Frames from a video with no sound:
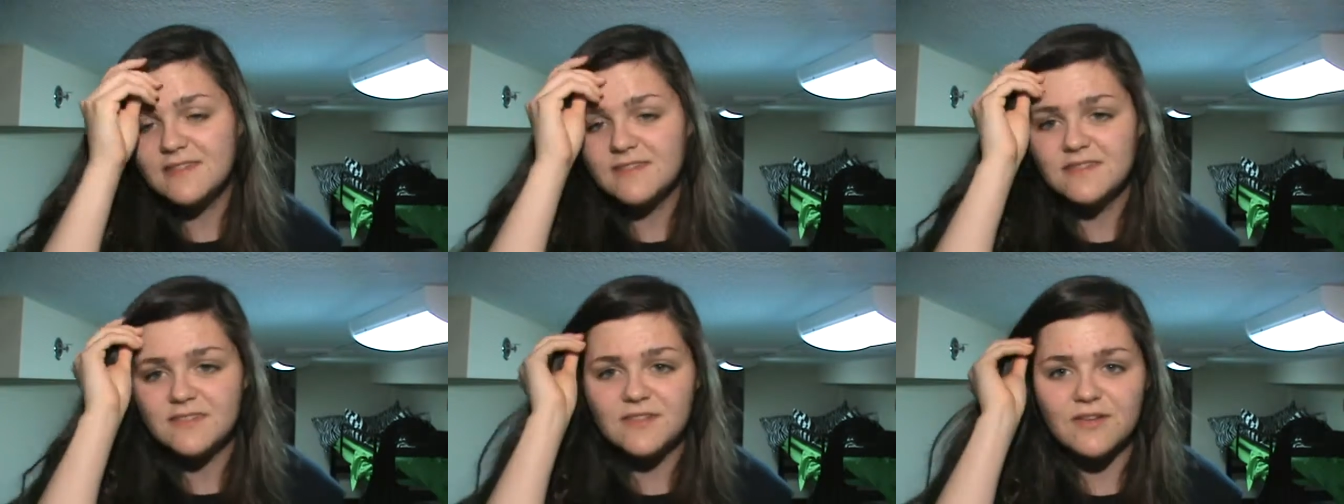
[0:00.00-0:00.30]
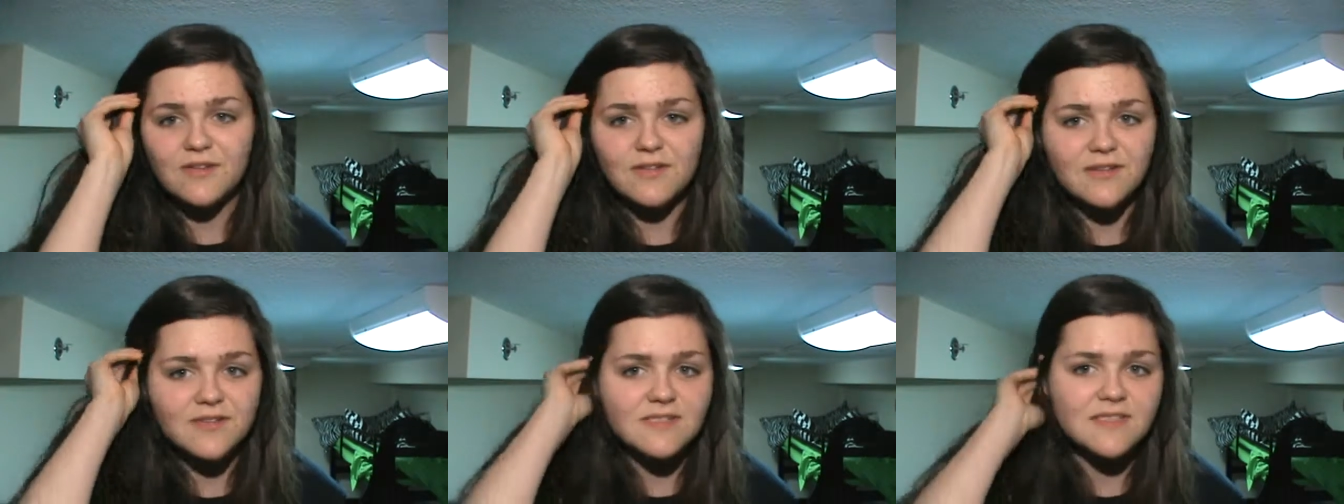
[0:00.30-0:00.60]

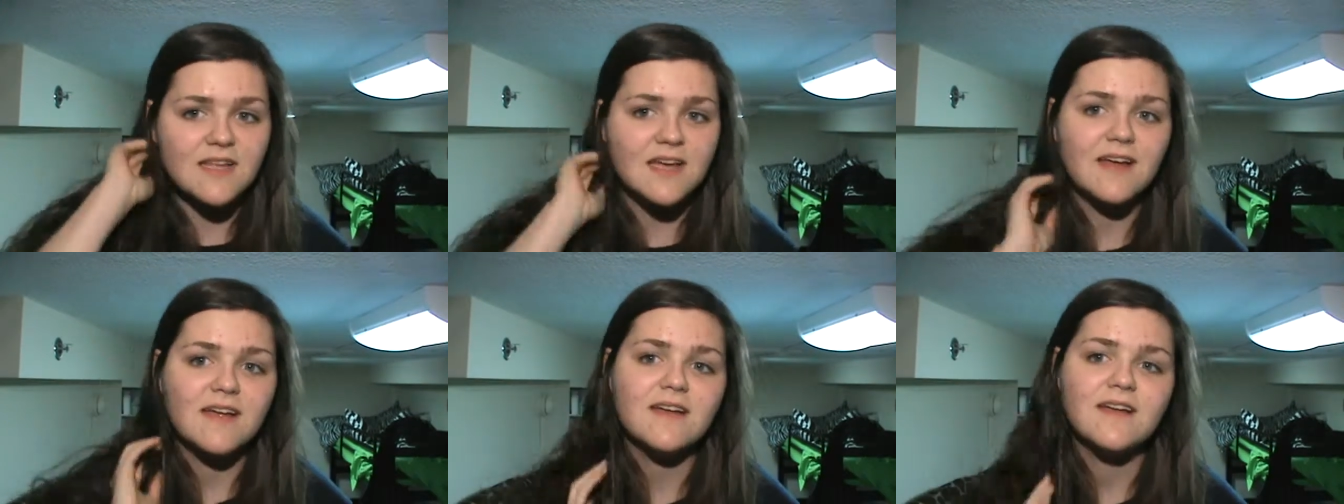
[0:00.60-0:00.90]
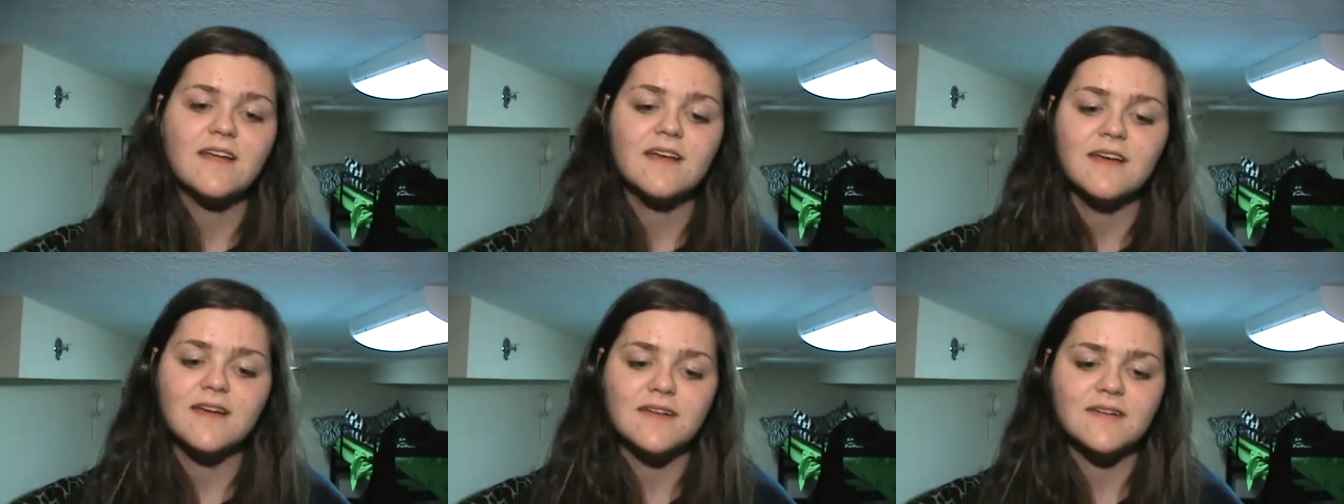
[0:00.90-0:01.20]
so there's that.
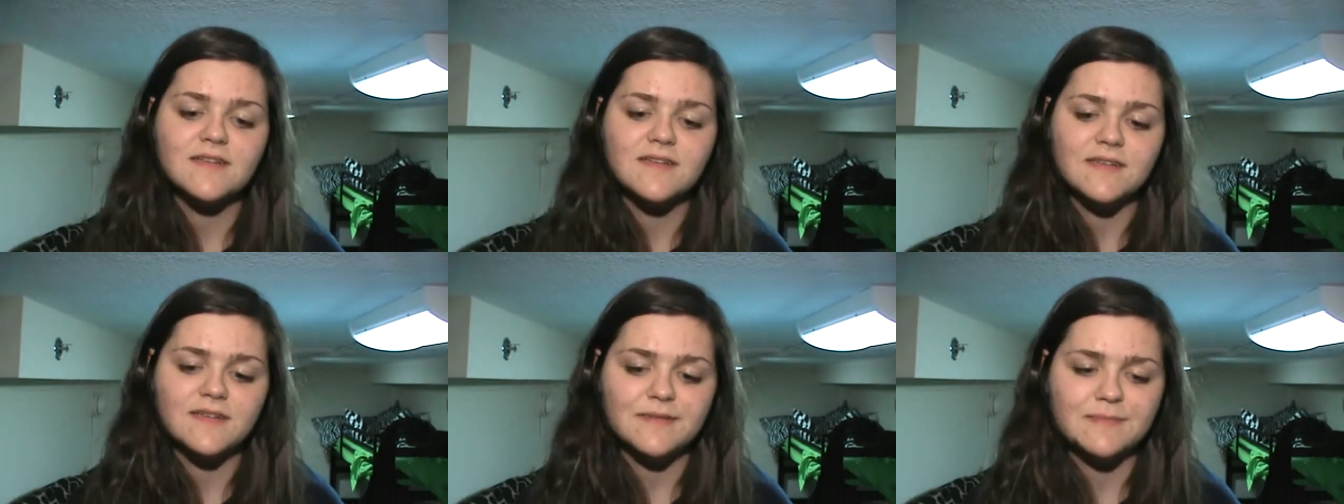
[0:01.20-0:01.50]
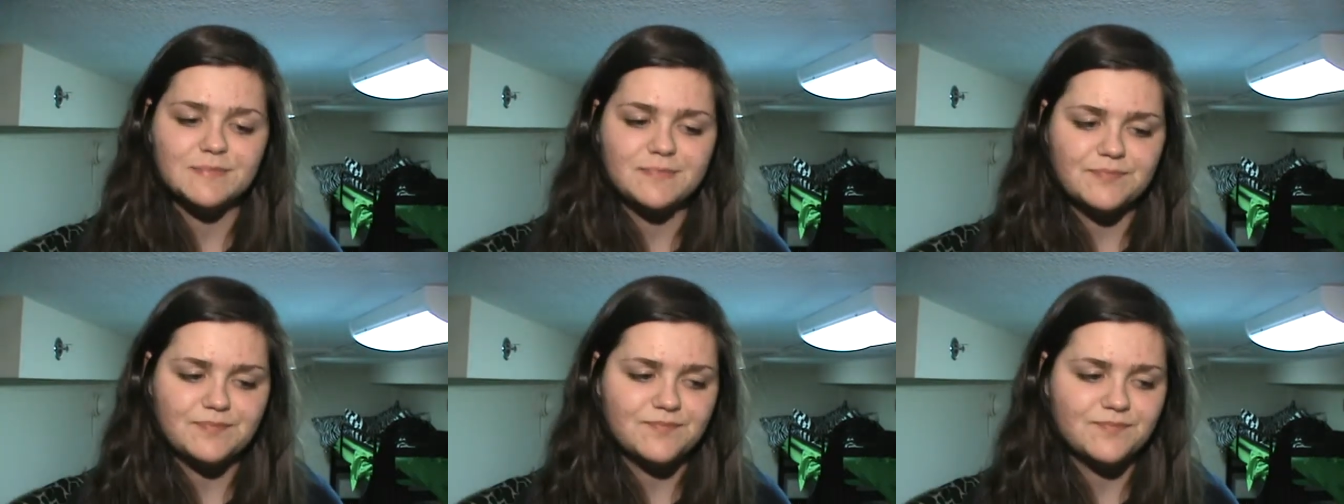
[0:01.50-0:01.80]
And,
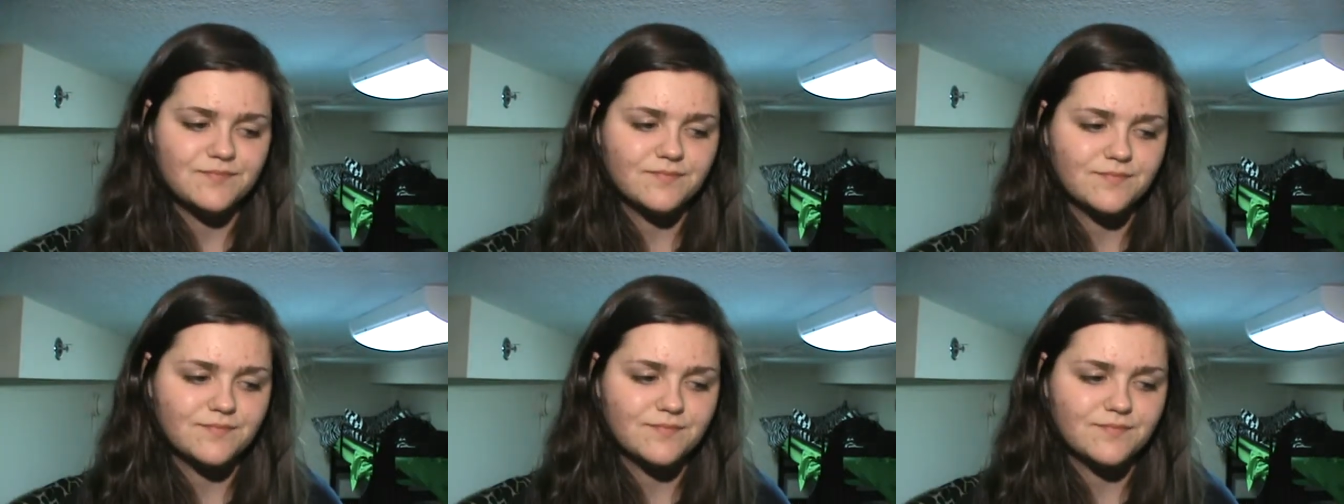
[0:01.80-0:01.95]
um,